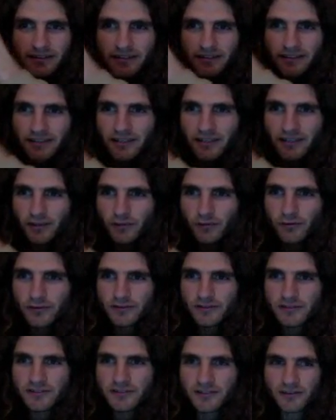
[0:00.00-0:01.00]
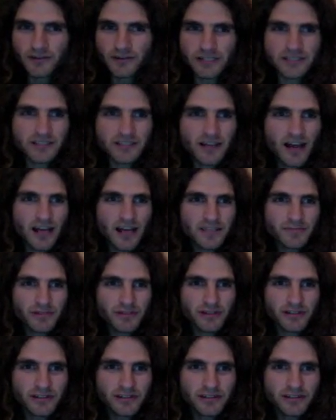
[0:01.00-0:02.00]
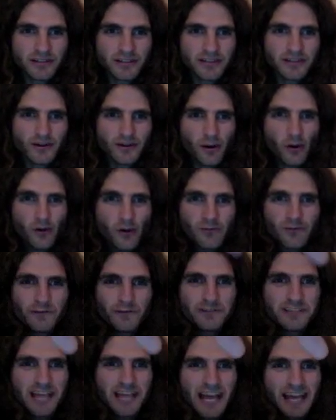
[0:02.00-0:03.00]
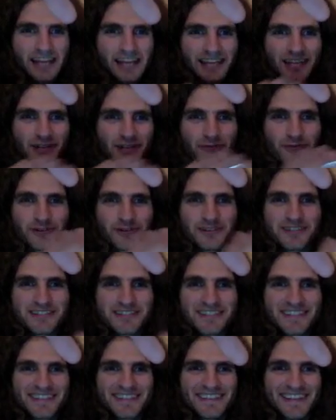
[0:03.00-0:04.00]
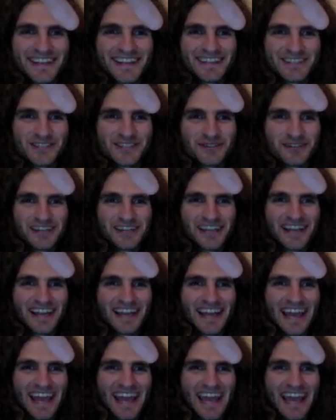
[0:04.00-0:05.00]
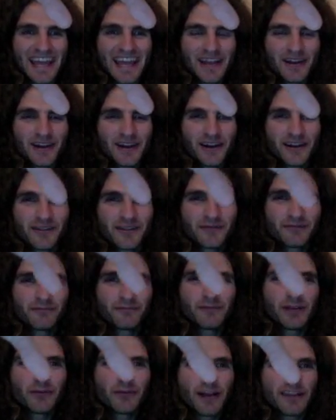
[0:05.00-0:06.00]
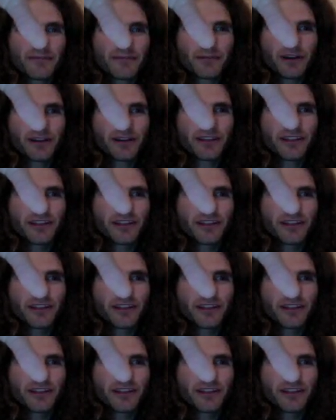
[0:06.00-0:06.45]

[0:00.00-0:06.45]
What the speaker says: equals going to the hospital. Whole foods diet equals doing a midwife birth.